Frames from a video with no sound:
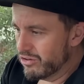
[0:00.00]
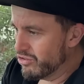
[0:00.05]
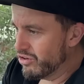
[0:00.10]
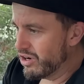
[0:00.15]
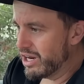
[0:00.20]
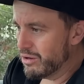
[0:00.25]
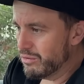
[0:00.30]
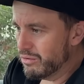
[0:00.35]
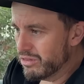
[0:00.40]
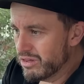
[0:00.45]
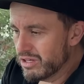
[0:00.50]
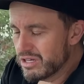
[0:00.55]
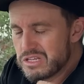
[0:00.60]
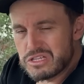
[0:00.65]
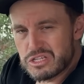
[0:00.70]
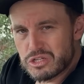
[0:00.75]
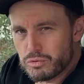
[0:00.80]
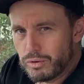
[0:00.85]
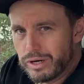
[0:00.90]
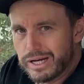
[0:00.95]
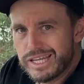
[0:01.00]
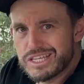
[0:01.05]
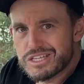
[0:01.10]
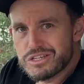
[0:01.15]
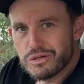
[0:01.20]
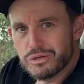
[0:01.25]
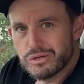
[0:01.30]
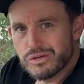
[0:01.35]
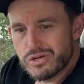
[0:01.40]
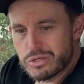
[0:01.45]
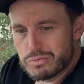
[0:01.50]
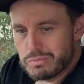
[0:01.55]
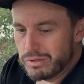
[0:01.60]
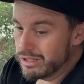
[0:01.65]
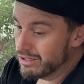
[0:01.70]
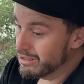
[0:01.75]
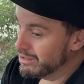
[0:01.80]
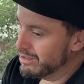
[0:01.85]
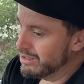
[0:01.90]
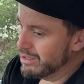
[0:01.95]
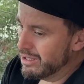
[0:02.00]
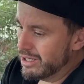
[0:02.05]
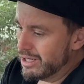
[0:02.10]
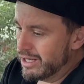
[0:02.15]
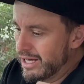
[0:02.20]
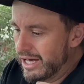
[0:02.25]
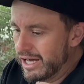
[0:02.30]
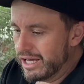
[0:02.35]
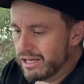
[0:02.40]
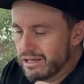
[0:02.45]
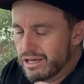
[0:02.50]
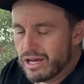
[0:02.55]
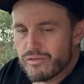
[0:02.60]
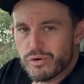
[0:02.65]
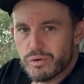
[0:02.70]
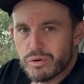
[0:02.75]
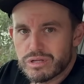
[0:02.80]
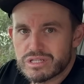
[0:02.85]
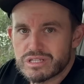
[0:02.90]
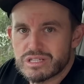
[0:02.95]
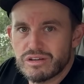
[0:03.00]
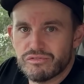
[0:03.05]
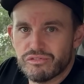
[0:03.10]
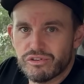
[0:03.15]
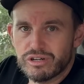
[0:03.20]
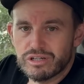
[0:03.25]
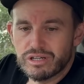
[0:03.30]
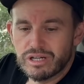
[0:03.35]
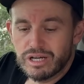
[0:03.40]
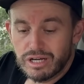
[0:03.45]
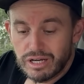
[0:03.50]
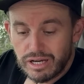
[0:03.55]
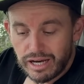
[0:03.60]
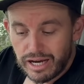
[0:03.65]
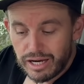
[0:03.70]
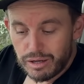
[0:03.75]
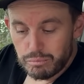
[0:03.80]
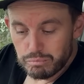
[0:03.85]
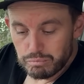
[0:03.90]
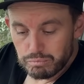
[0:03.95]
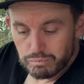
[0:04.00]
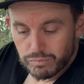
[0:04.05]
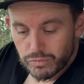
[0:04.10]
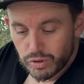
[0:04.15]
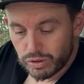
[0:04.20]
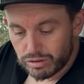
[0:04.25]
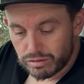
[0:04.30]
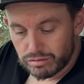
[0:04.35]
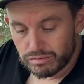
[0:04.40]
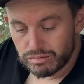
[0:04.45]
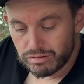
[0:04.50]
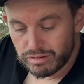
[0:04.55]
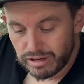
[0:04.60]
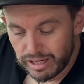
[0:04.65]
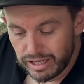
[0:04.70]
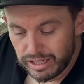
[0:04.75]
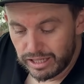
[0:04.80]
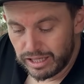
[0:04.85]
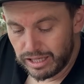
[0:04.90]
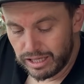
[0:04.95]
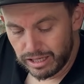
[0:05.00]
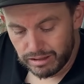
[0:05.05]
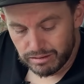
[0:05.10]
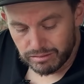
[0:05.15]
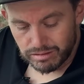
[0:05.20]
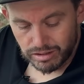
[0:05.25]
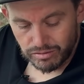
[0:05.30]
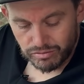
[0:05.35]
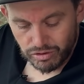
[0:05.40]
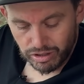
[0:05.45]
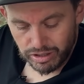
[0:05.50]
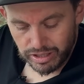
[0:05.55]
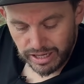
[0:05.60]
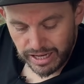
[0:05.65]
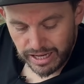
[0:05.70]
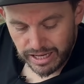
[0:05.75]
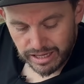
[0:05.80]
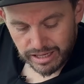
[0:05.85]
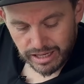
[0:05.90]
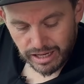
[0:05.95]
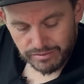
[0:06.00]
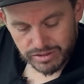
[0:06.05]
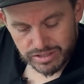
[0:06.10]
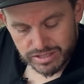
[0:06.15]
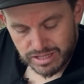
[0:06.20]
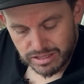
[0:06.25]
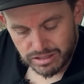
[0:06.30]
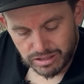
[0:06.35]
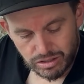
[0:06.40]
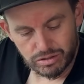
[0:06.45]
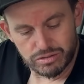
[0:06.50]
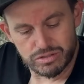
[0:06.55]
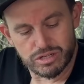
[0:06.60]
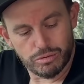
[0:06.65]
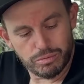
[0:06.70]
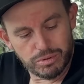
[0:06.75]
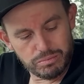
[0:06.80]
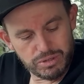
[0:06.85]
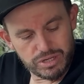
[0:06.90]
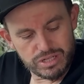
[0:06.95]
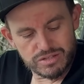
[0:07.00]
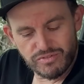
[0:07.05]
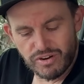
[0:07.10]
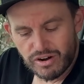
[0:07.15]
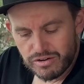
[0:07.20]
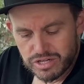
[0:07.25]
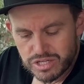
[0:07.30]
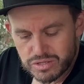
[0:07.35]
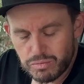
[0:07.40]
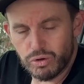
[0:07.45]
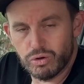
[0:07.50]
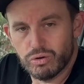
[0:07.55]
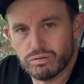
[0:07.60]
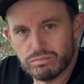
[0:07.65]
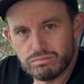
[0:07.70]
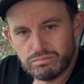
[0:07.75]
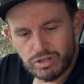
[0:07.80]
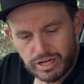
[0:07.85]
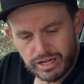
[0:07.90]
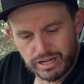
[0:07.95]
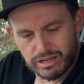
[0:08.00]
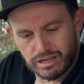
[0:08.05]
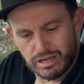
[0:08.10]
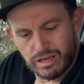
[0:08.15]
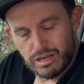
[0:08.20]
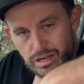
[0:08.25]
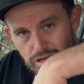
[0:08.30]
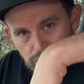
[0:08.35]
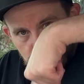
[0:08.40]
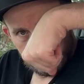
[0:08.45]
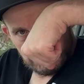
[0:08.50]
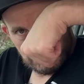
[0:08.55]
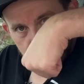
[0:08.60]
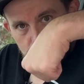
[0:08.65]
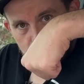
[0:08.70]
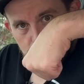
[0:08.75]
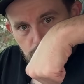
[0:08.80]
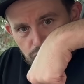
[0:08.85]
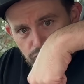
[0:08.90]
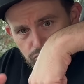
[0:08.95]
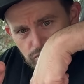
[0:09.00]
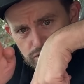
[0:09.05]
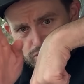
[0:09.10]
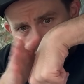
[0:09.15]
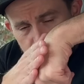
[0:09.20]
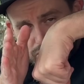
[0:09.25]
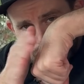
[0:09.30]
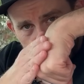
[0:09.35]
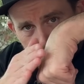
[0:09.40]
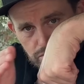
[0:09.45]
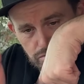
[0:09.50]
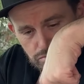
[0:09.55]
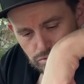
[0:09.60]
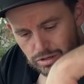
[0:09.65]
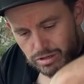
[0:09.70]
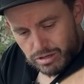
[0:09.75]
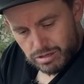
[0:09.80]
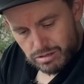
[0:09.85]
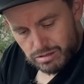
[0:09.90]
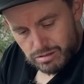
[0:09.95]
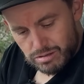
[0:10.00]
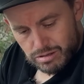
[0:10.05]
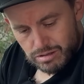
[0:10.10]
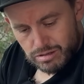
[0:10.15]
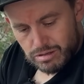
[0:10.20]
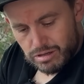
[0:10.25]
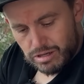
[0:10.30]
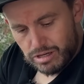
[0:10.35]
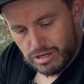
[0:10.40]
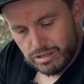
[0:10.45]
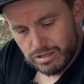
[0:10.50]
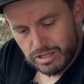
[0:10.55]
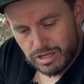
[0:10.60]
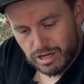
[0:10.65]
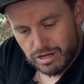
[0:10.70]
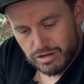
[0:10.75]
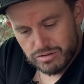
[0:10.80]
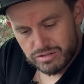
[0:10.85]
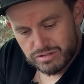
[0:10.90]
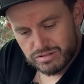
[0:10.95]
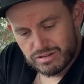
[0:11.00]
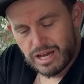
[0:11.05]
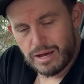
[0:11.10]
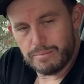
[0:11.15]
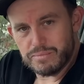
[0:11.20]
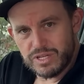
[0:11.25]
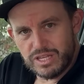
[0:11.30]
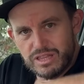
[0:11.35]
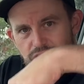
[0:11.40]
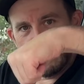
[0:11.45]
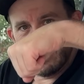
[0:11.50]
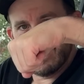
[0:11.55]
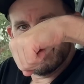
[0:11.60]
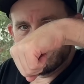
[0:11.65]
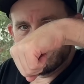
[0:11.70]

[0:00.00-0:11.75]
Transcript: track with these 22s, but hey, everyone's different. Look, in here, you've got a covered center console bin, but it's very small. Like, this is my fist. Look, it only goes up to there,